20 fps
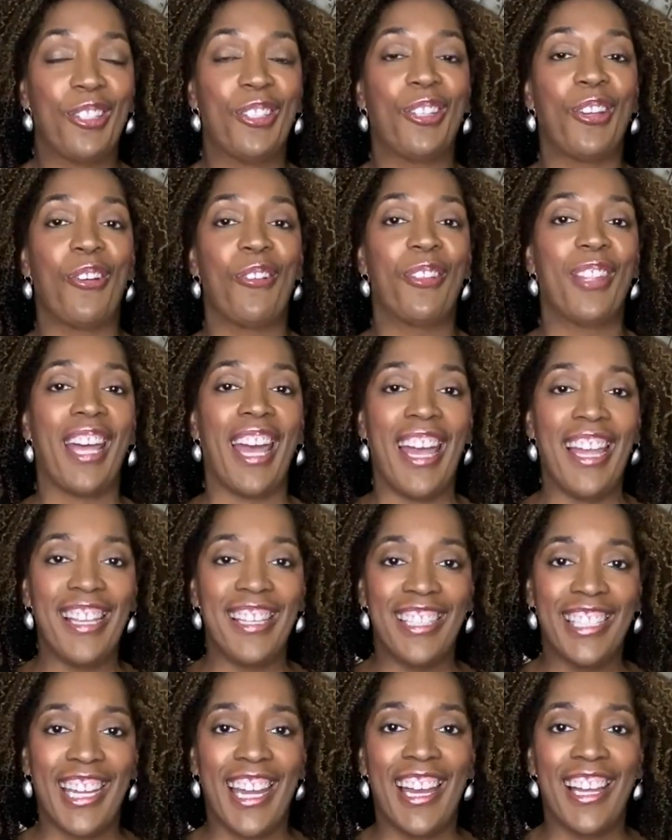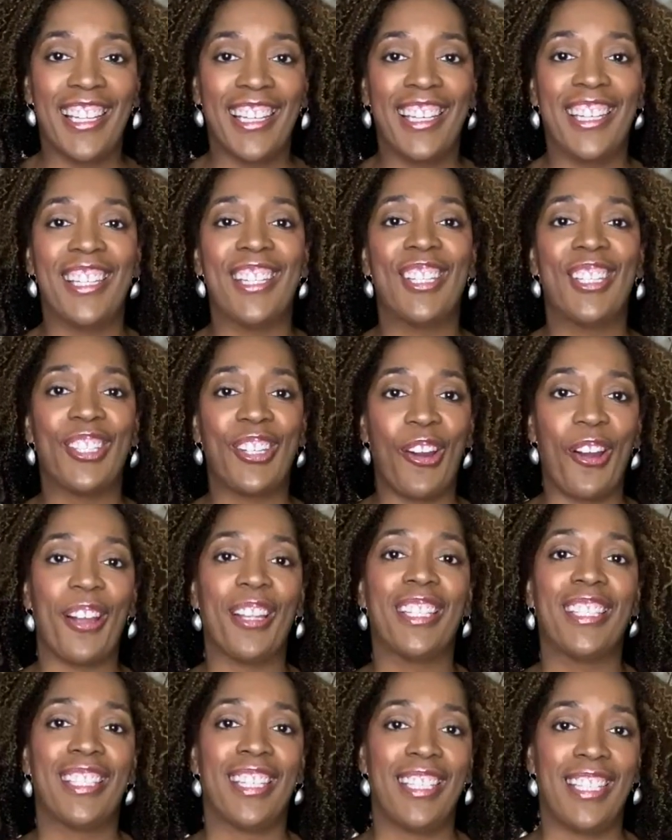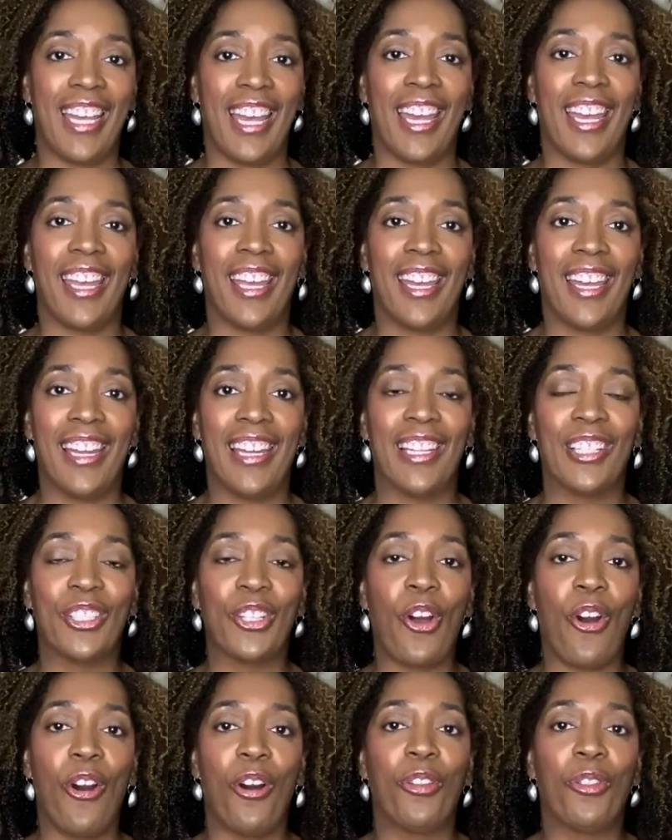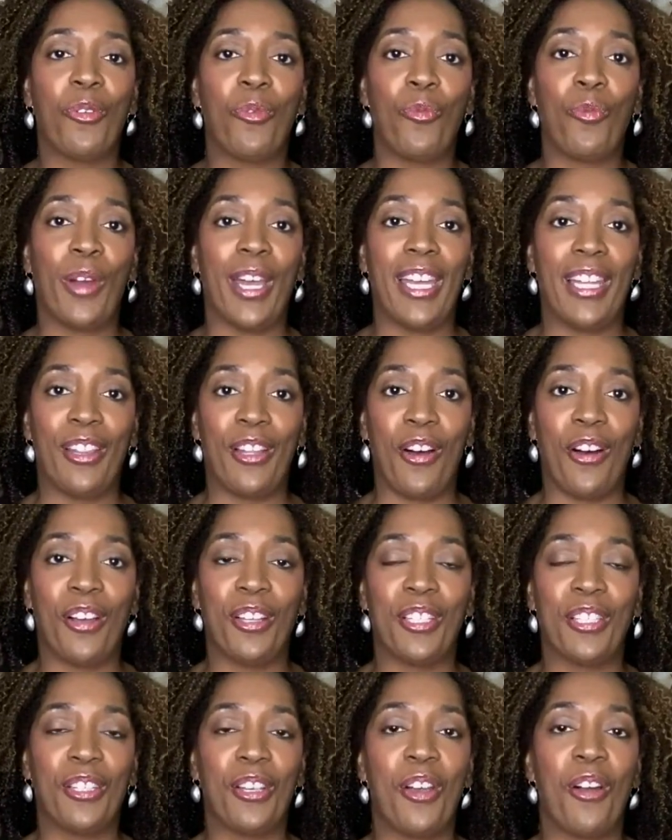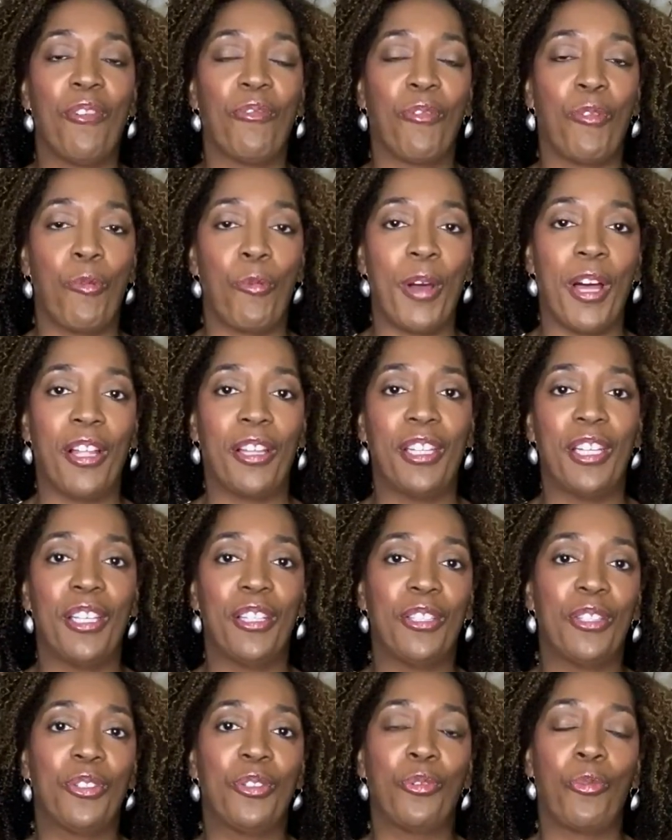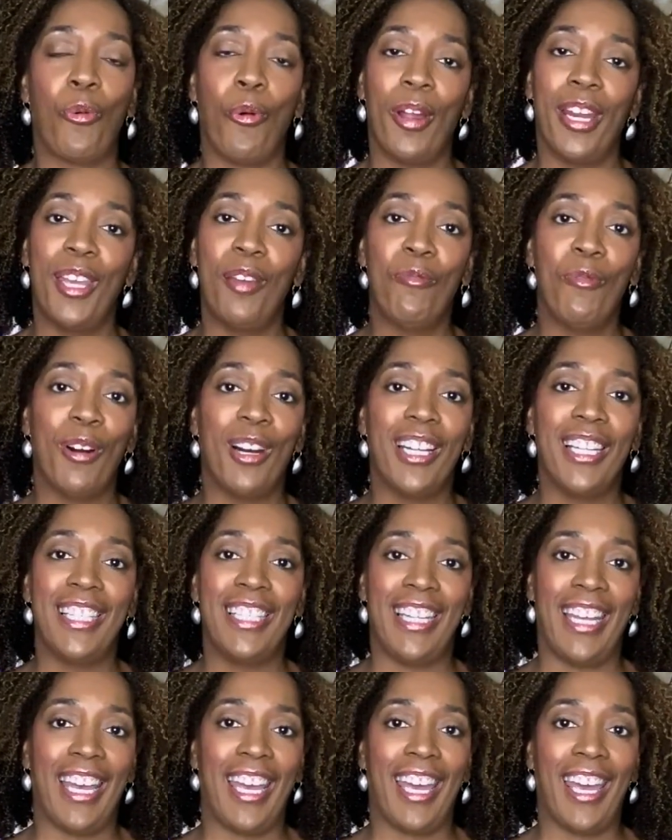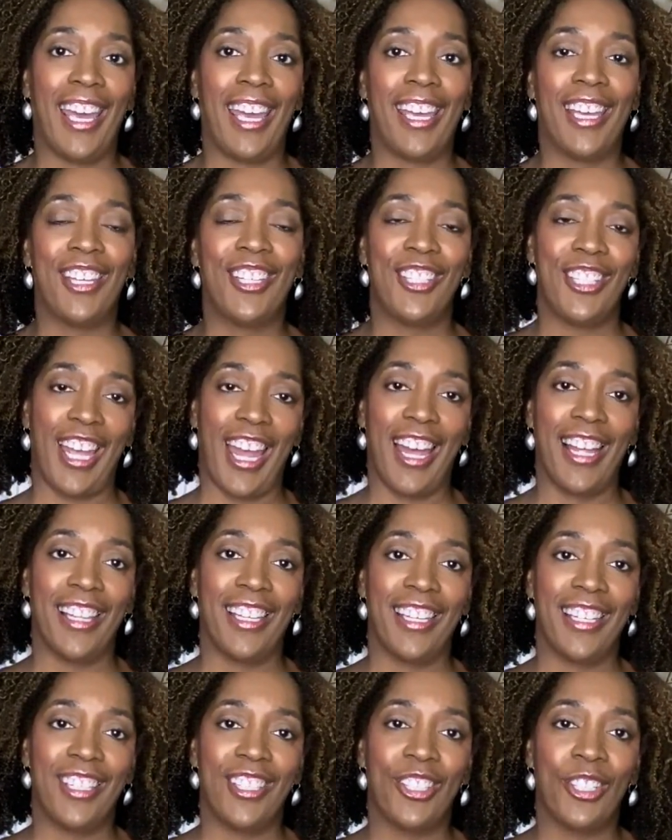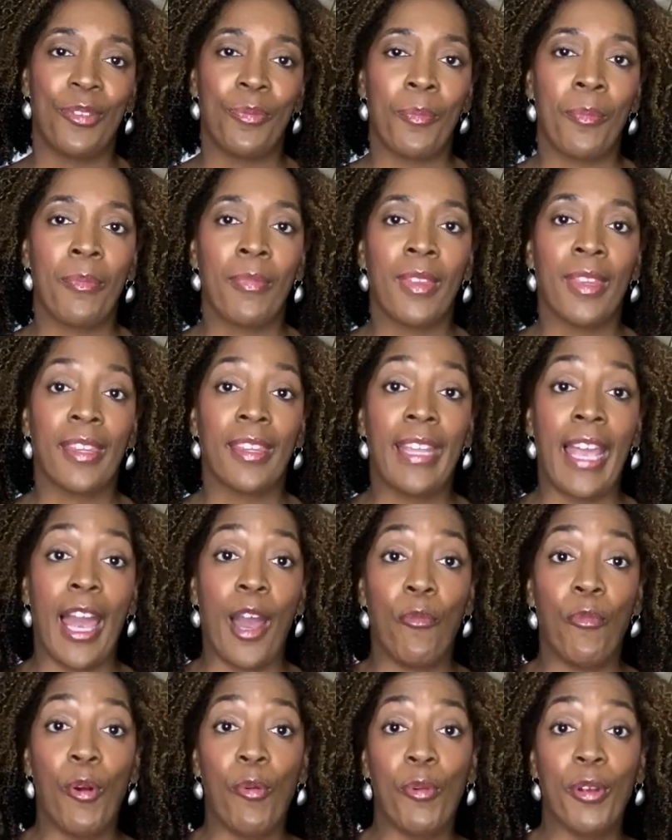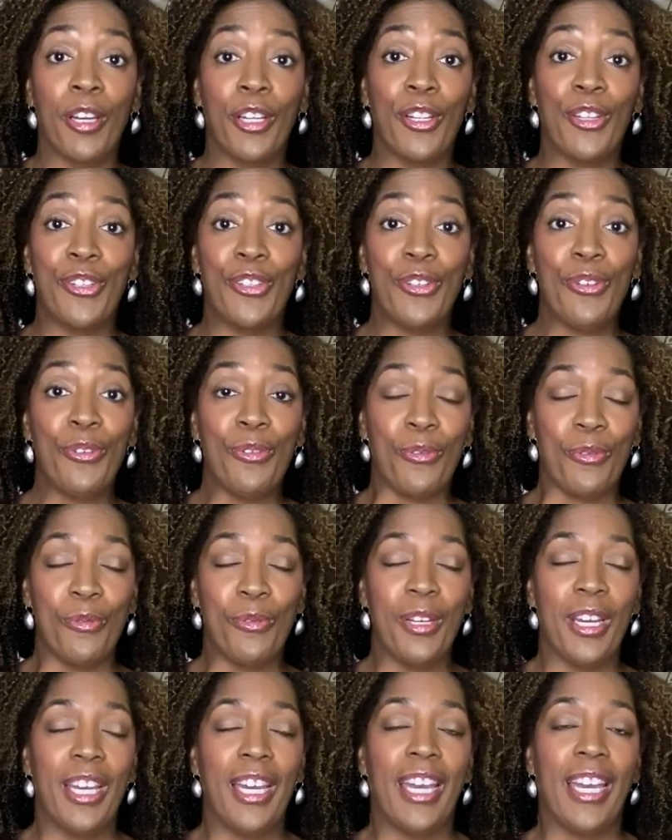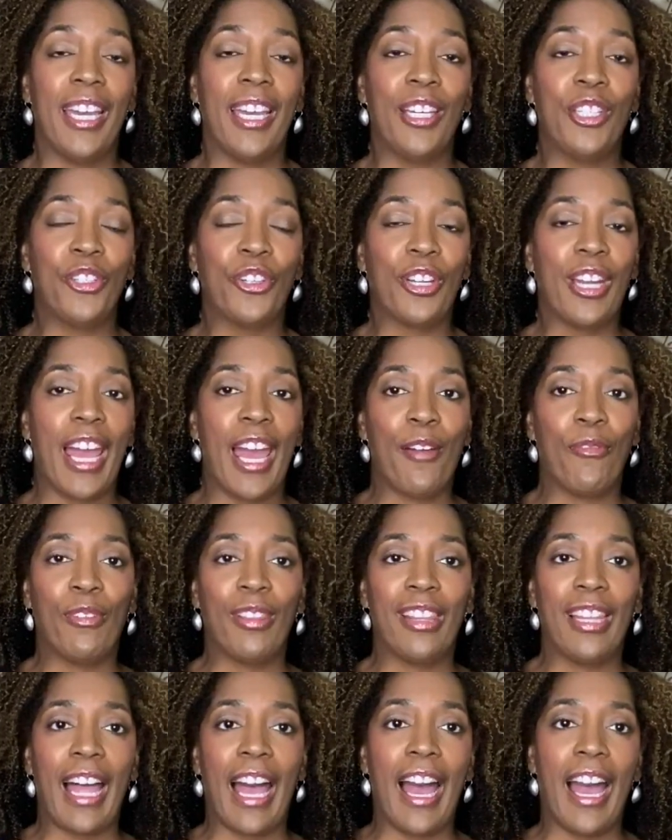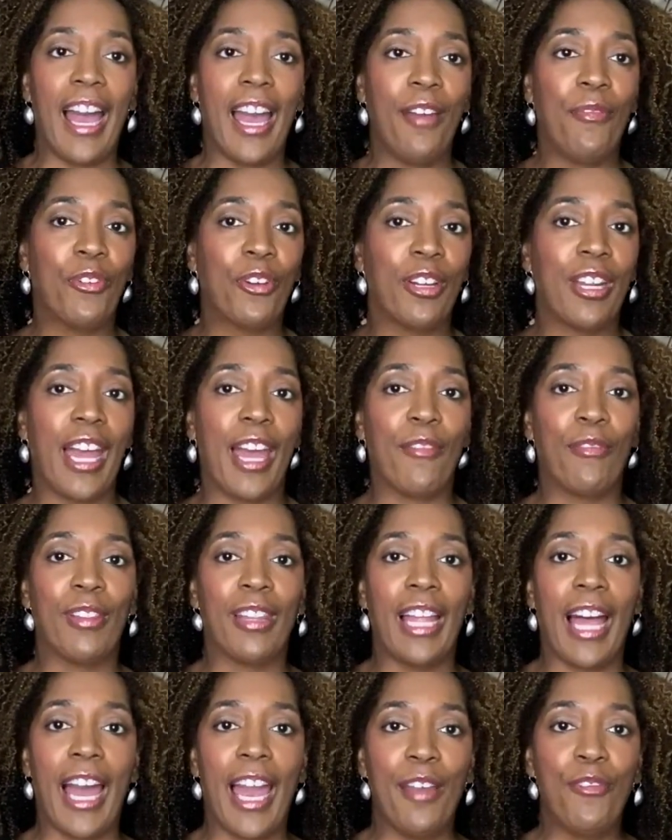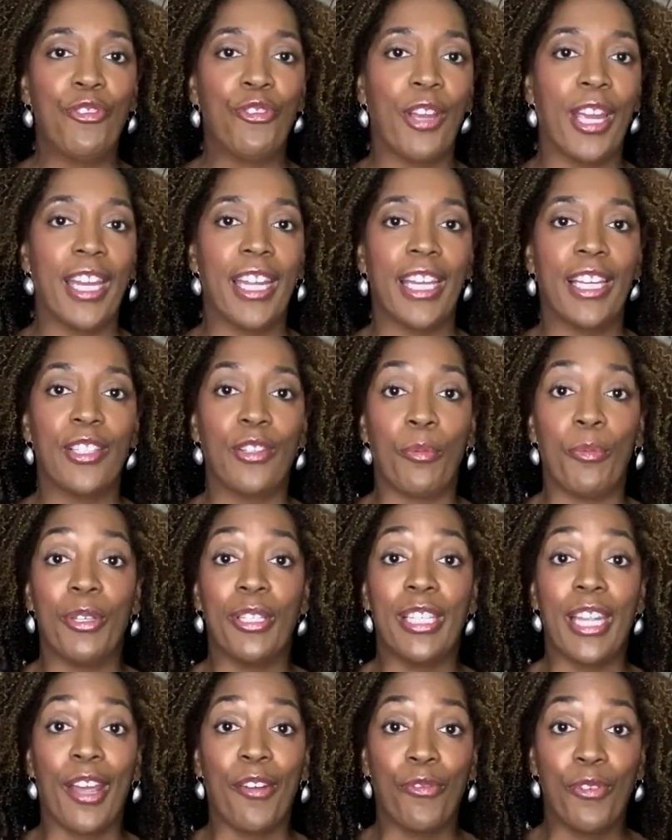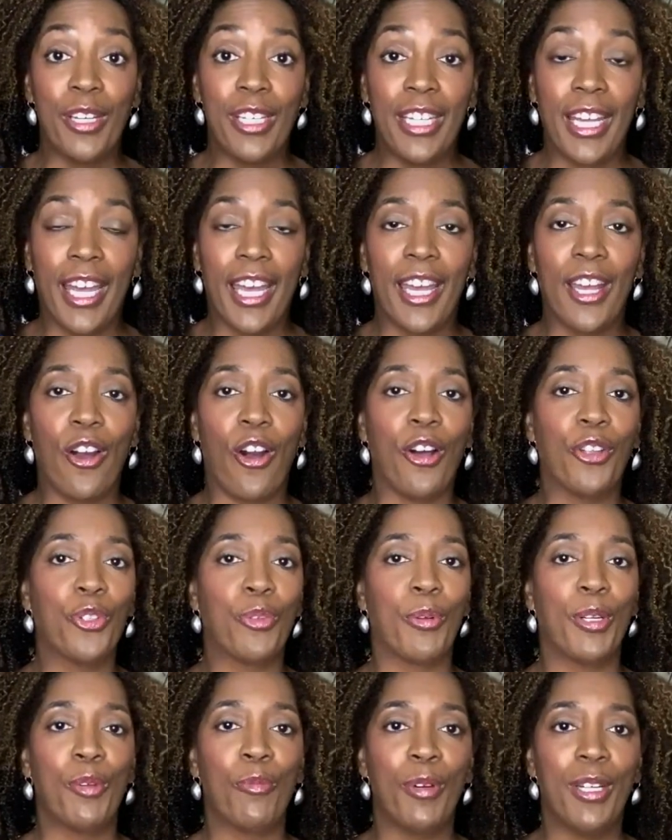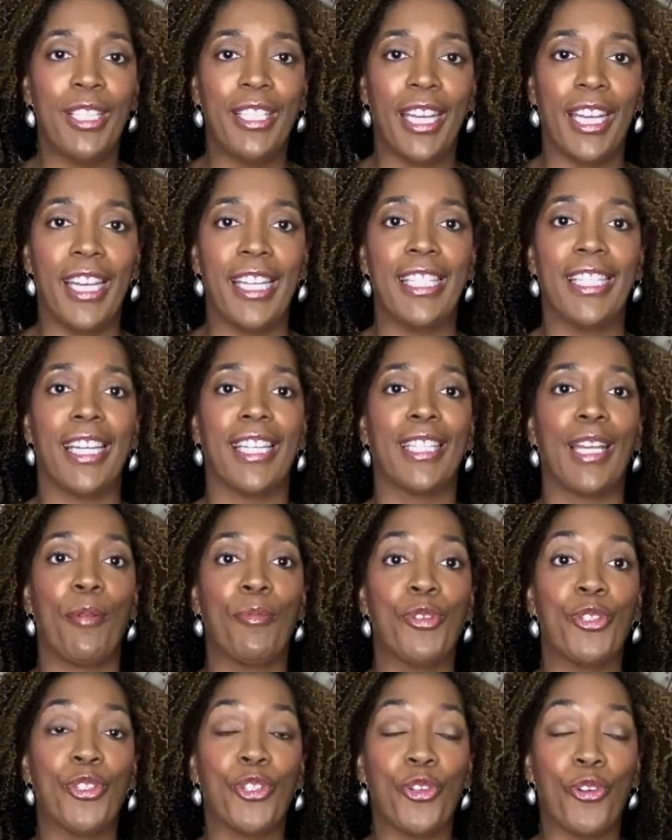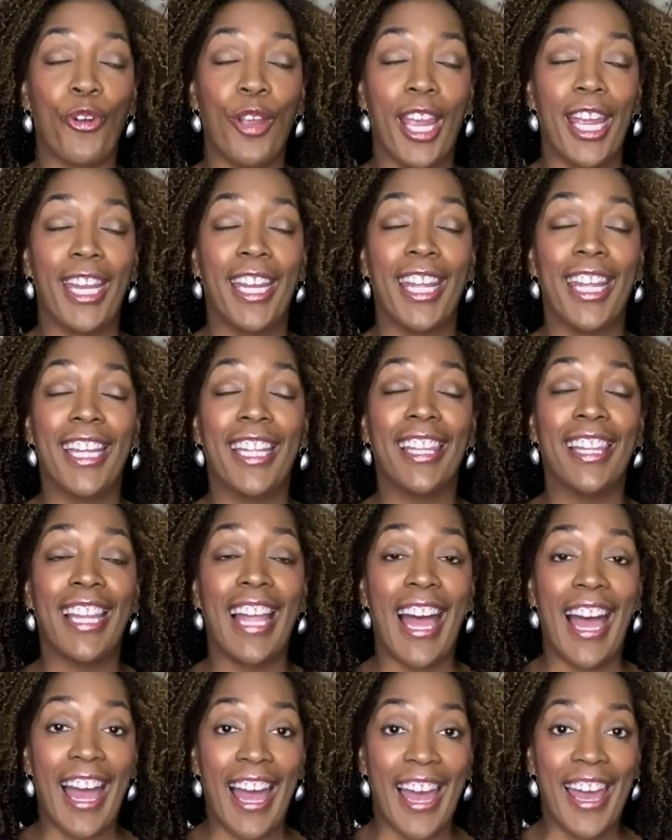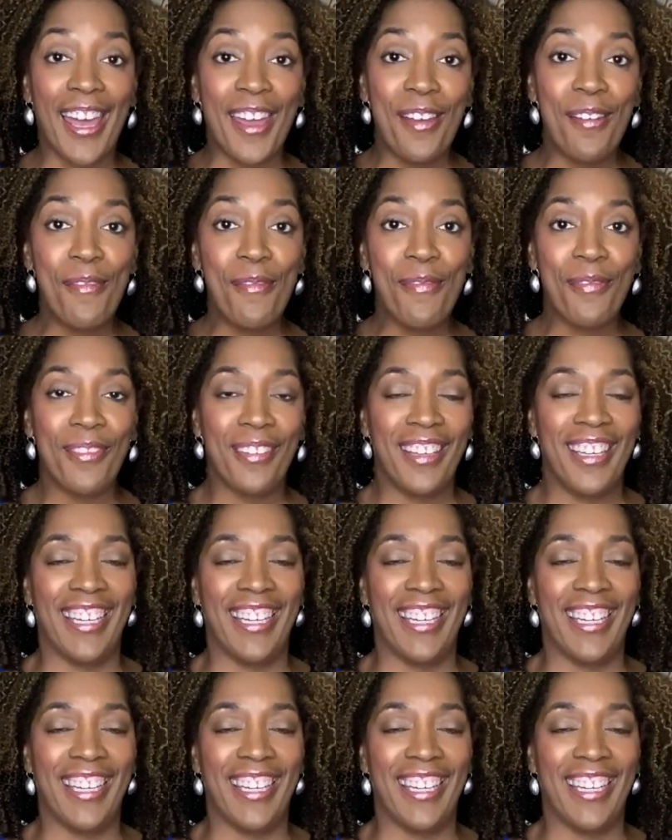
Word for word: So that challenge starts today, and it's called the Weight Loss for Wellness twenty-one day Challenge. Now, what we're gonna do is you're gonna have live, you're gonna have live trainings almost every day, all twenty-one days. Yes, I'm training live.